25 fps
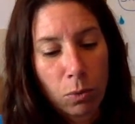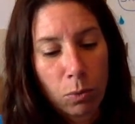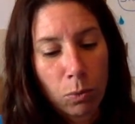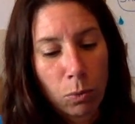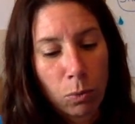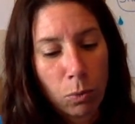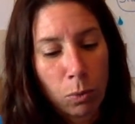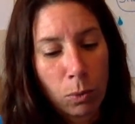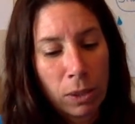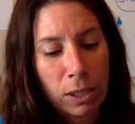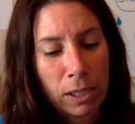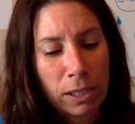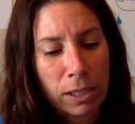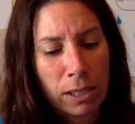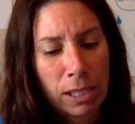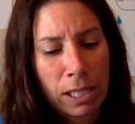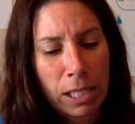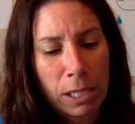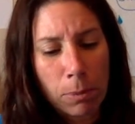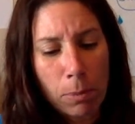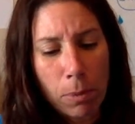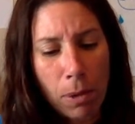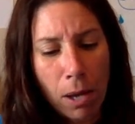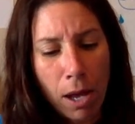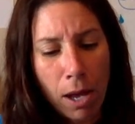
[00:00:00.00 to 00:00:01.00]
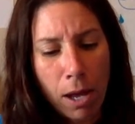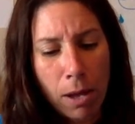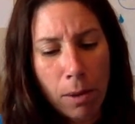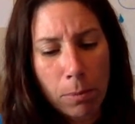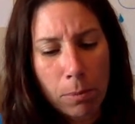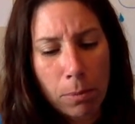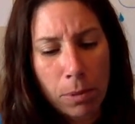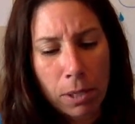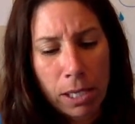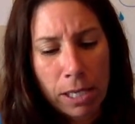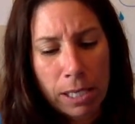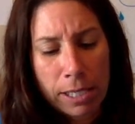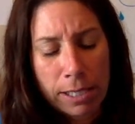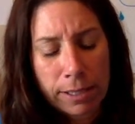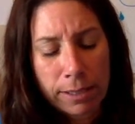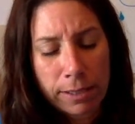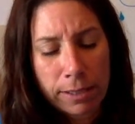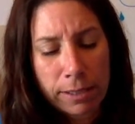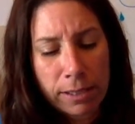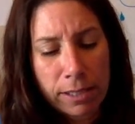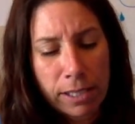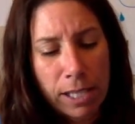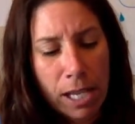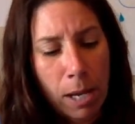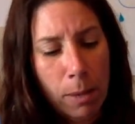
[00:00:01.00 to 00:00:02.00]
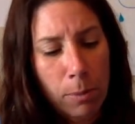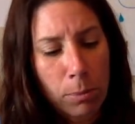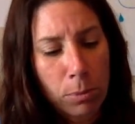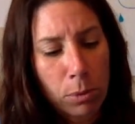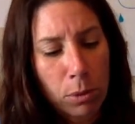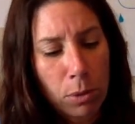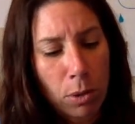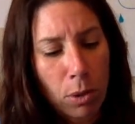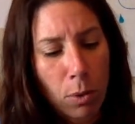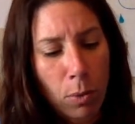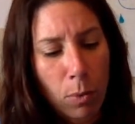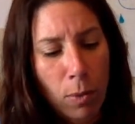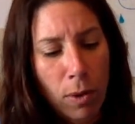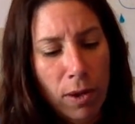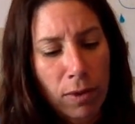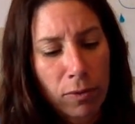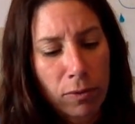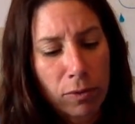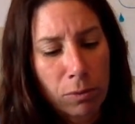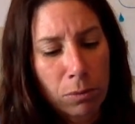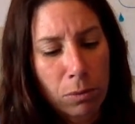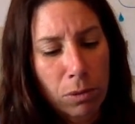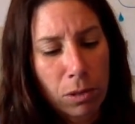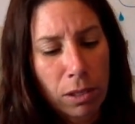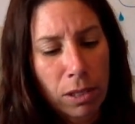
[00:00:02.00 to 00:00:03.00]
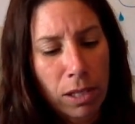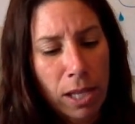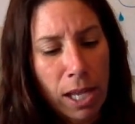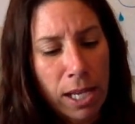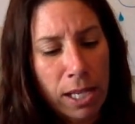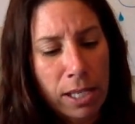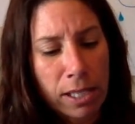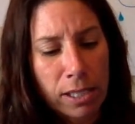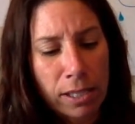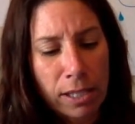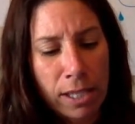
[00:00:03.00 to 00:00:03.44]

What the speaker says: We leap up, scampering away from the light